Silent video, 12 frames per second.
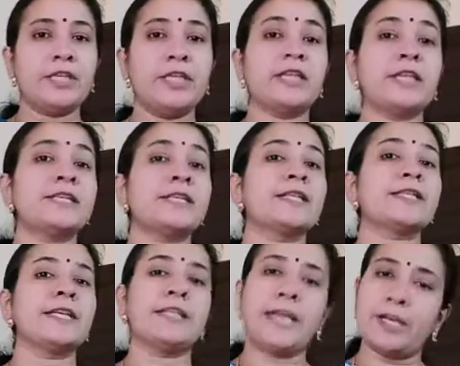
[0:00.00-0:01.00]
He
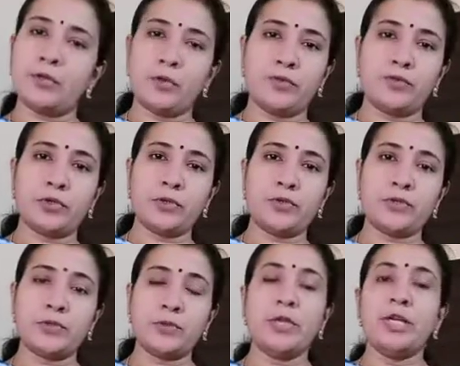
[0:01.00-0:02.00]
rejected that offer
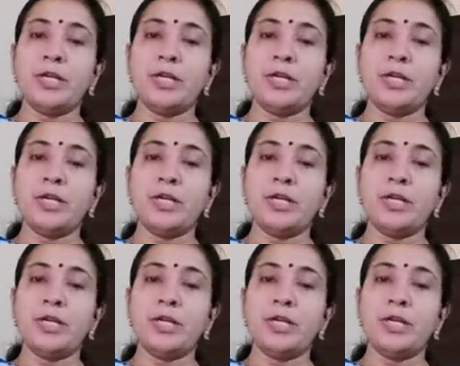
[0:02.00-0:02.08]
also.